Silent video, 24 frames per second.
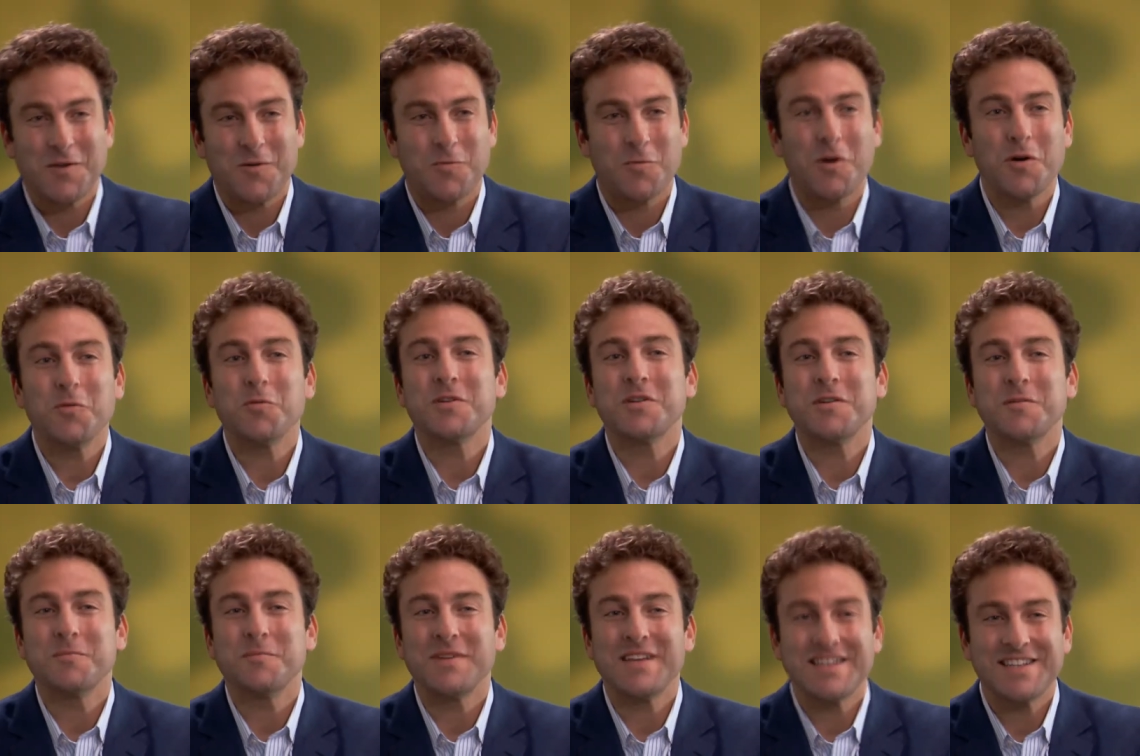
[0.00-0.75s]
What would
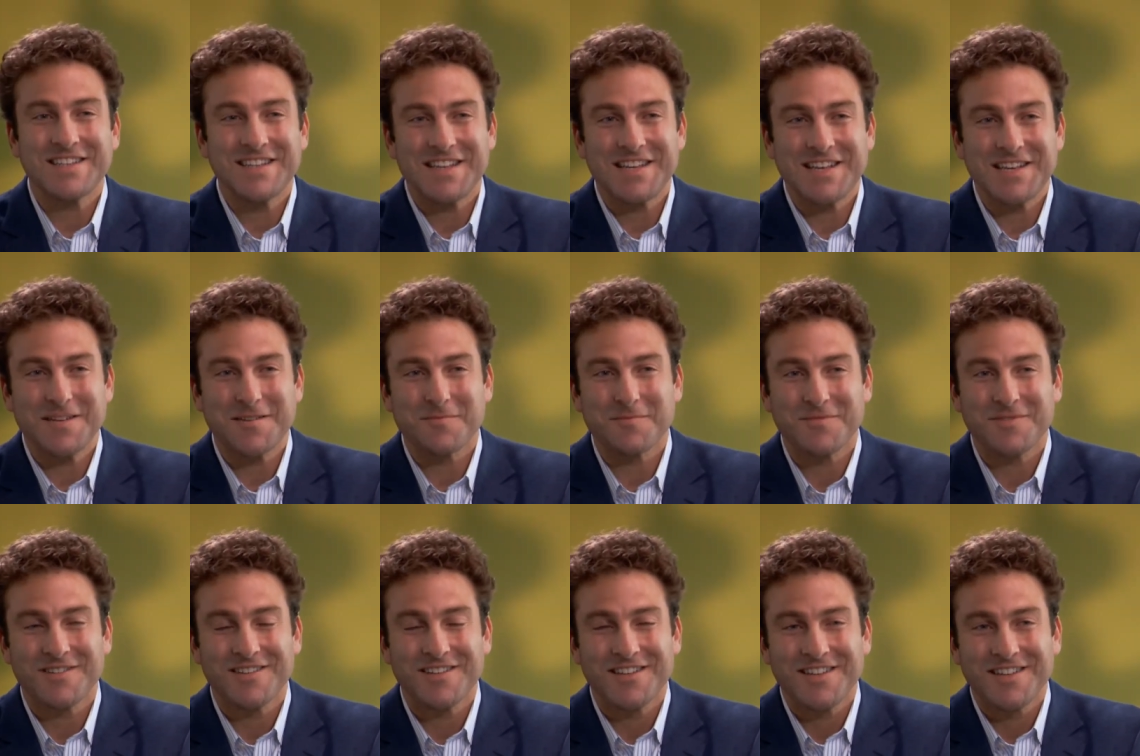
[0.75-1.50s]
it mean to him
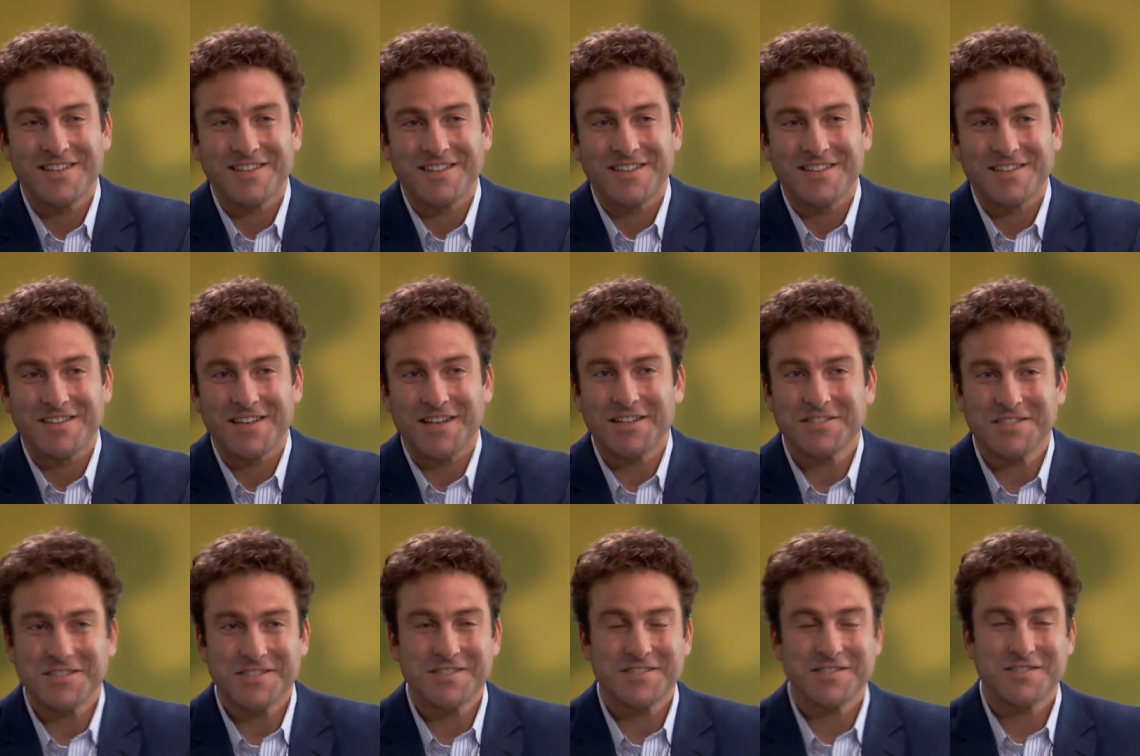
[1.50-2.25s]

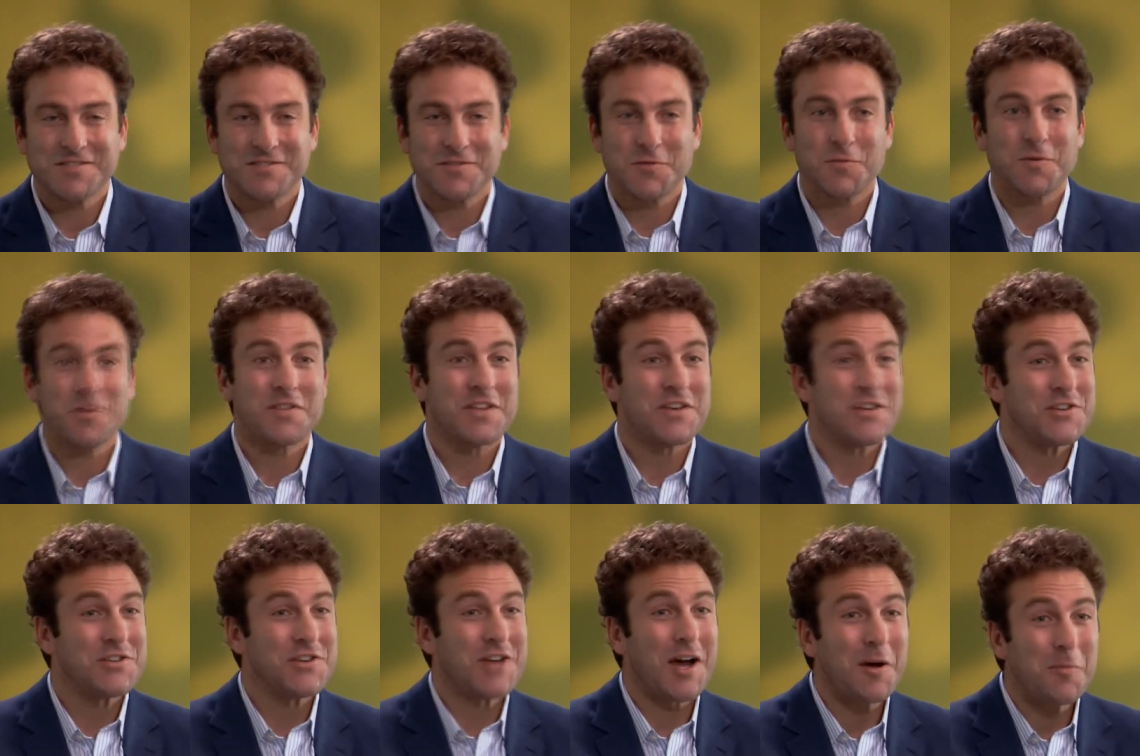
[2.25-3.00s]
not just to win the
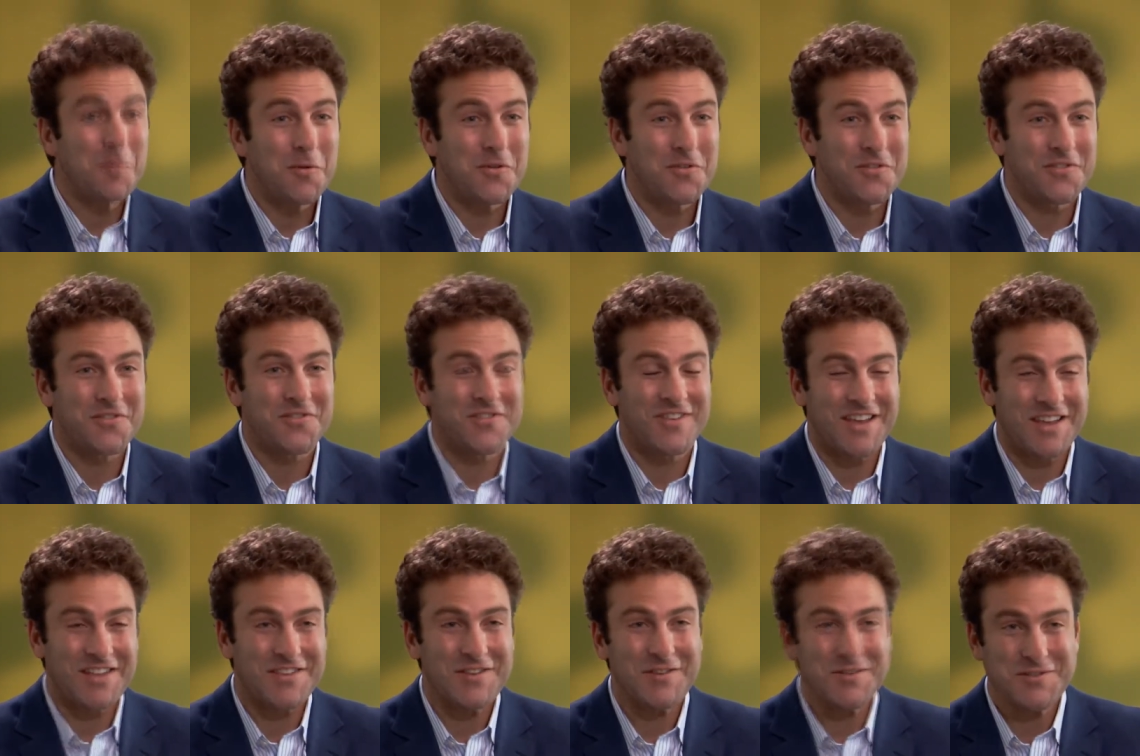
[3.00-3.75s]
doubles
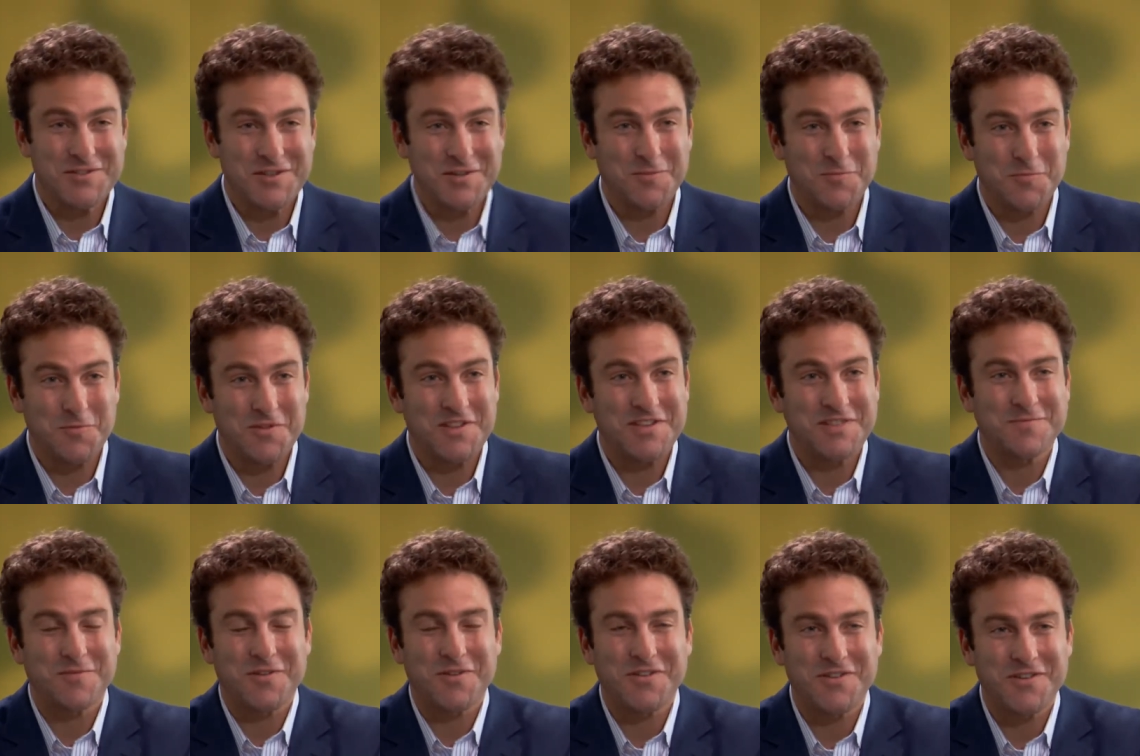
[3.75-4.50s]
at the US Open with
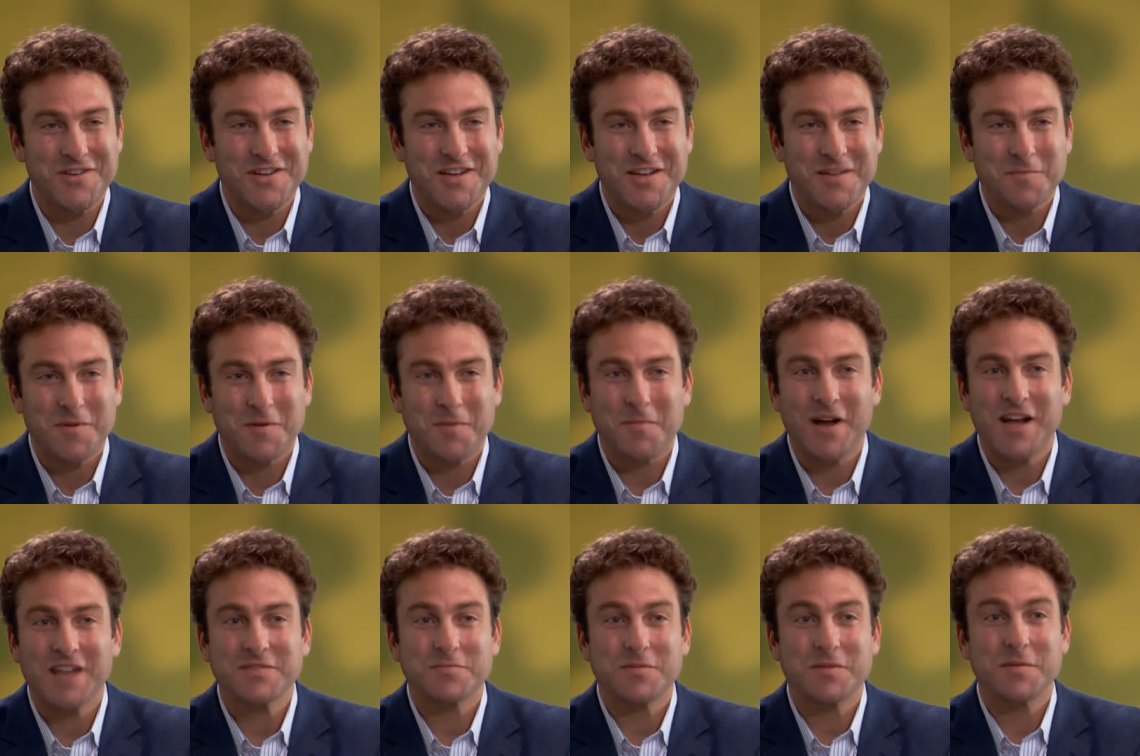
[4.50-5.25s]
his brother, but
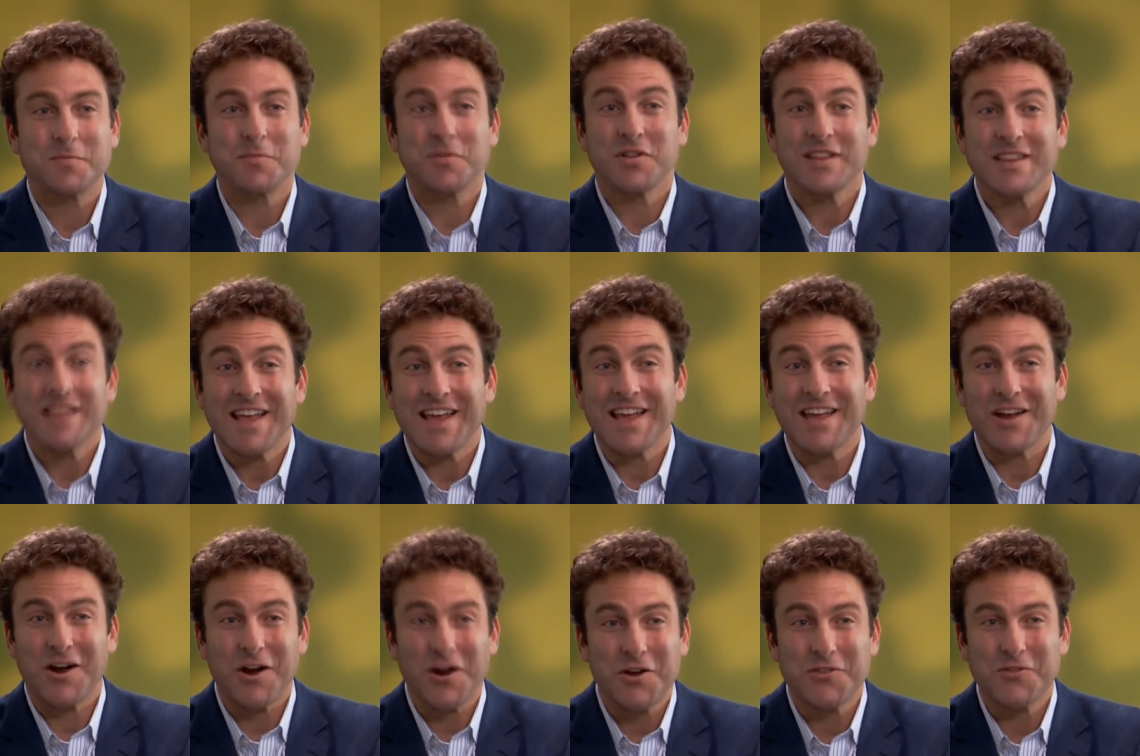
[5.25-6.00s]
possibly
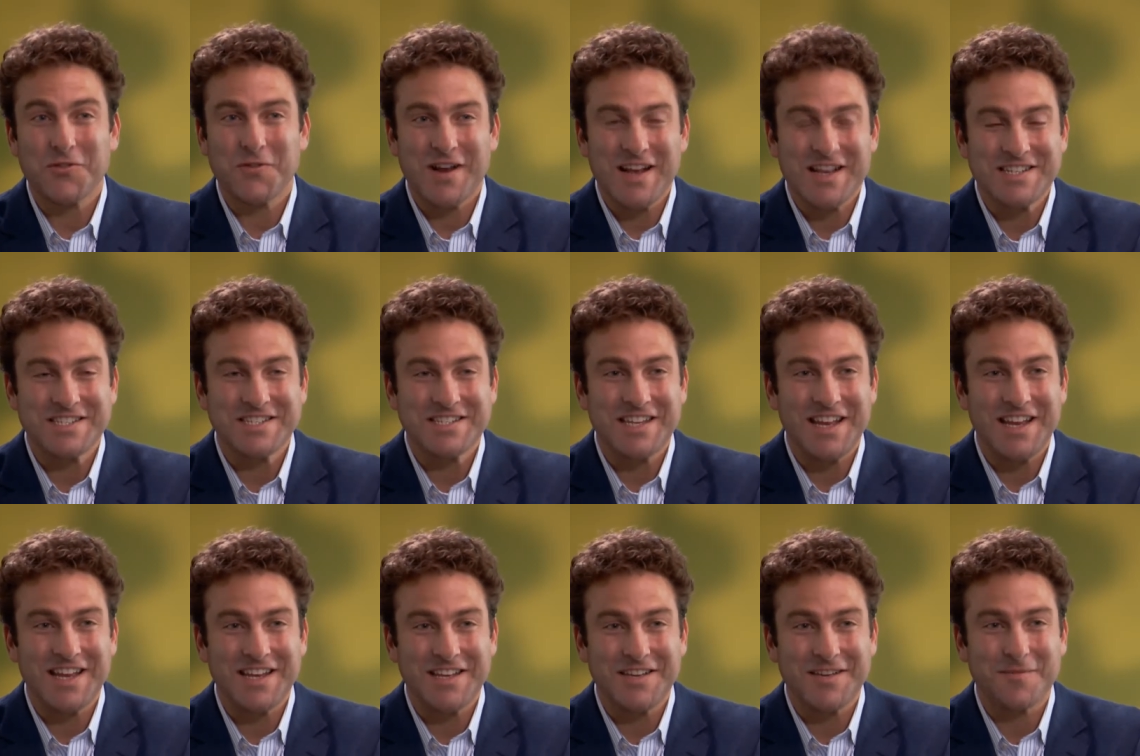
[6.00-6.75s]
play Arthur Ashe
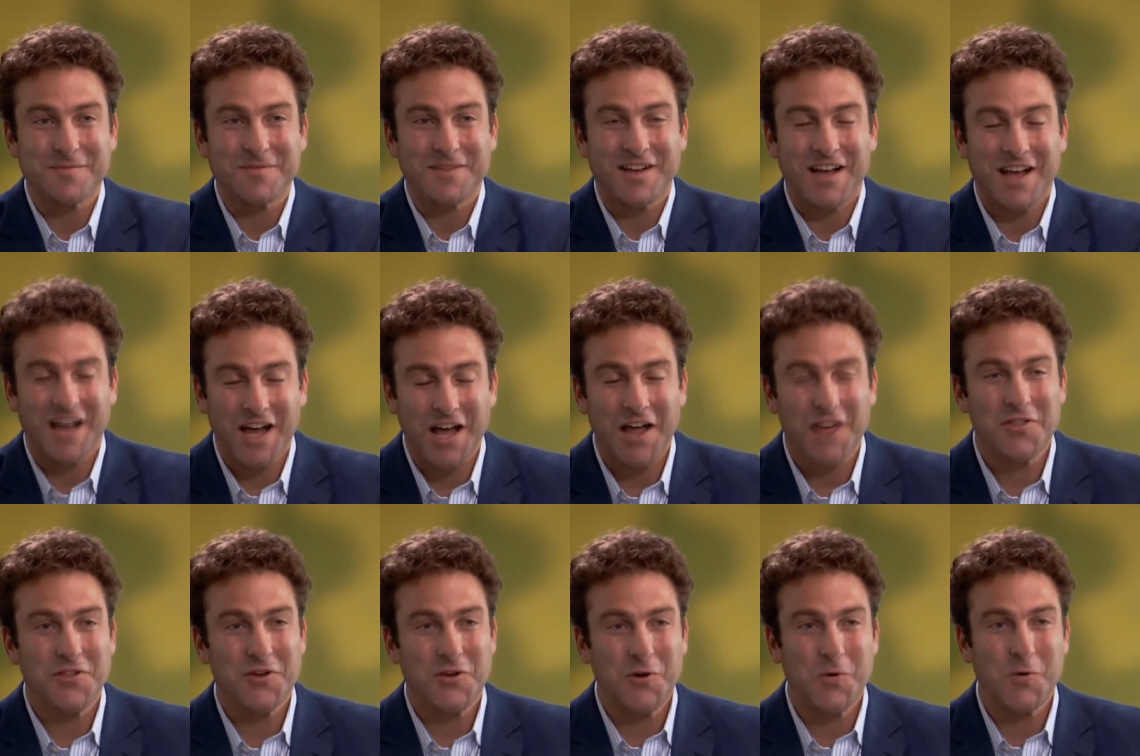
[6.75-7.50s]
Stadium on the